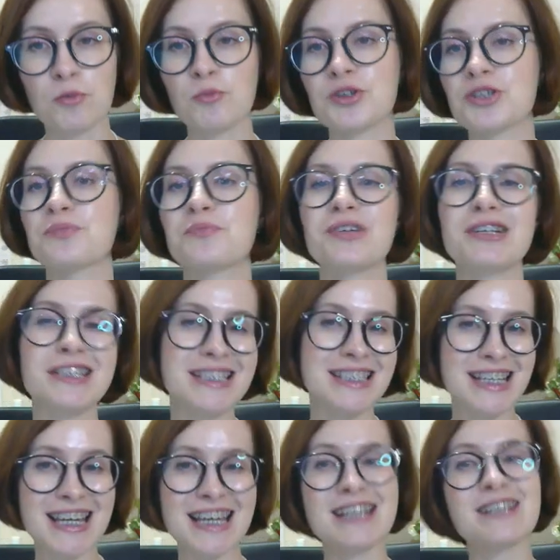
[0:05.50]
from MotoPress is
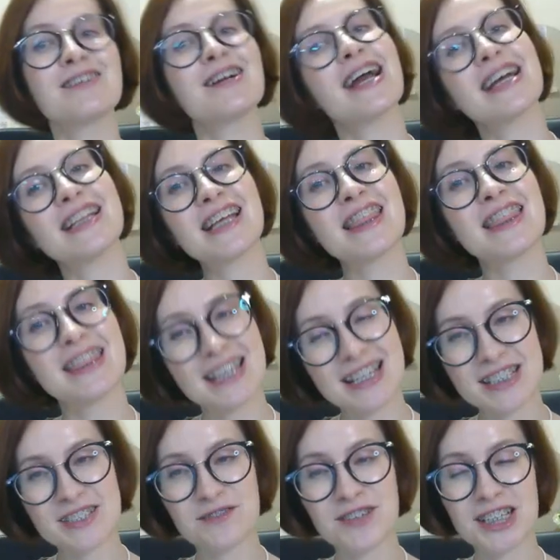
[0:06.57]
here and in
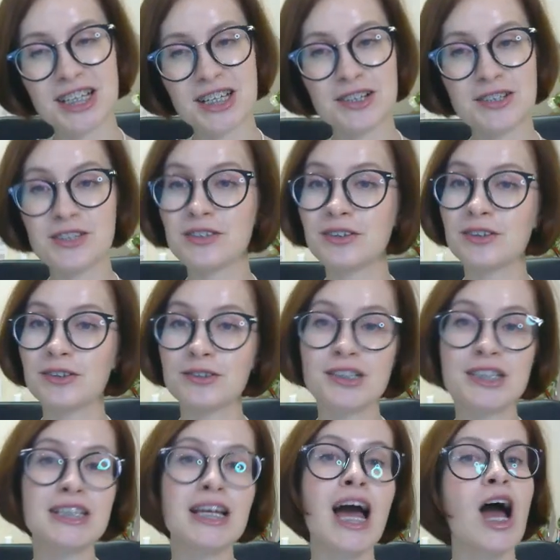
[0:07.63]
this video you'll
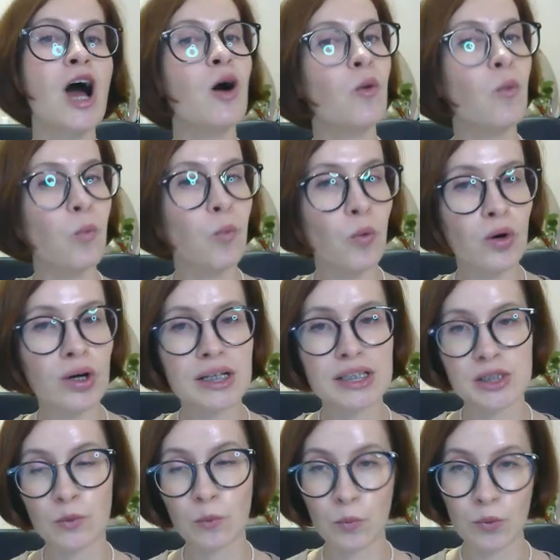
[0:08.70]
learn
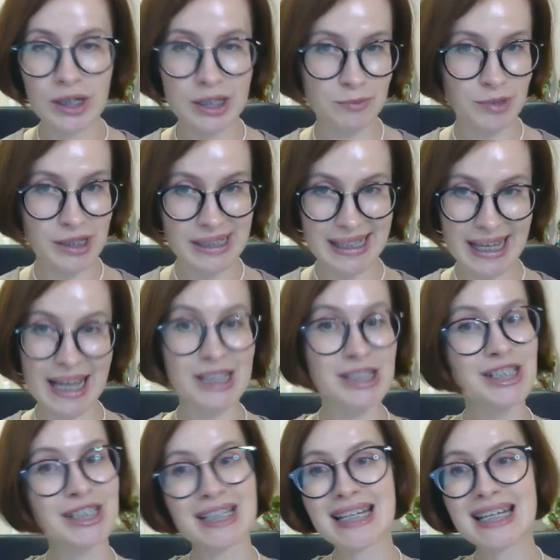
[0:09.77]
what WordPress
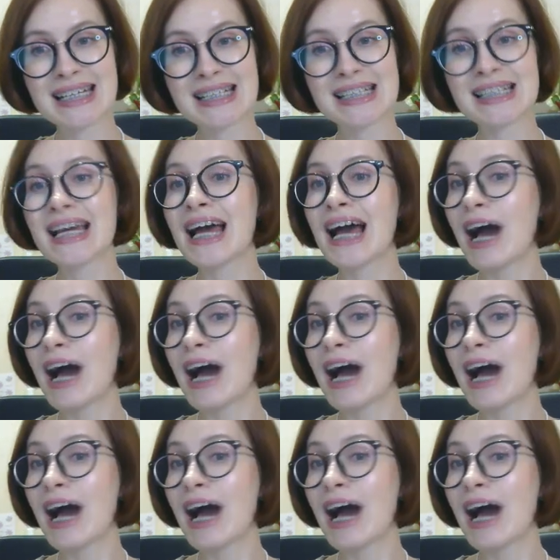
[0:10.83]
caching is,